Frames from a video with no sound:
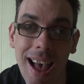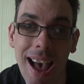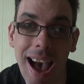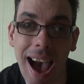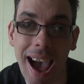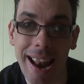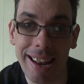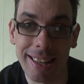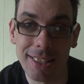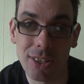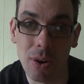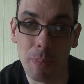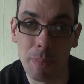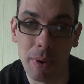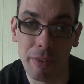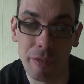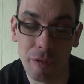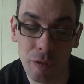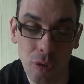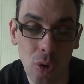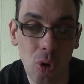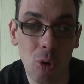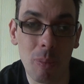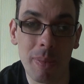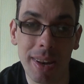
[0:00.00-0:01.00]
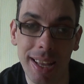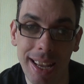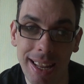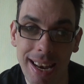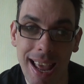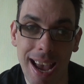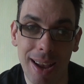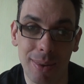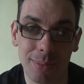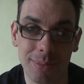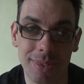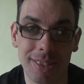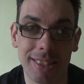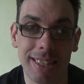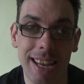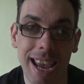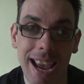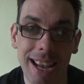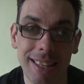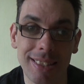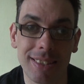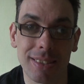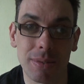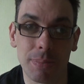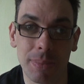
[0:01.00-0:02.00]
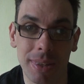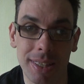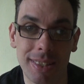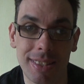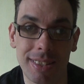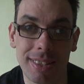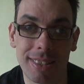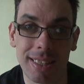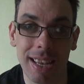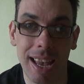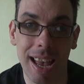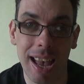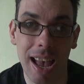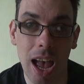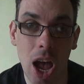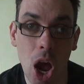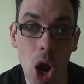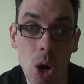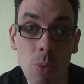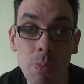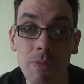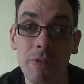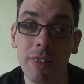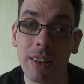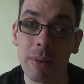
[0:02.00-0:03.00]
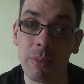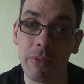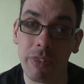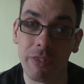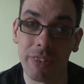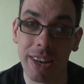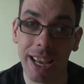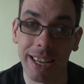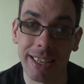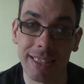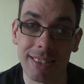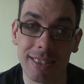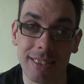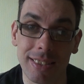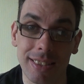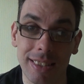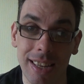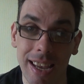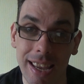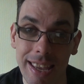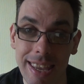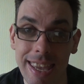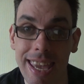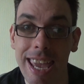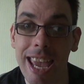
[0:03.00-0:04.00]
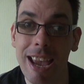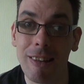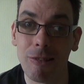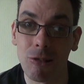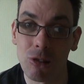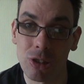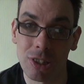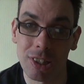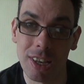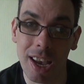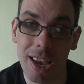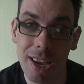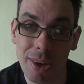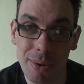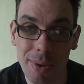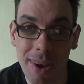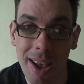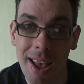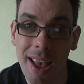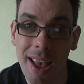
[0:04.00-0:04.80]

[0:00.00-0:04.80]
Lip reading: And it's not been formally announced yet, but hopefully within the next year or so,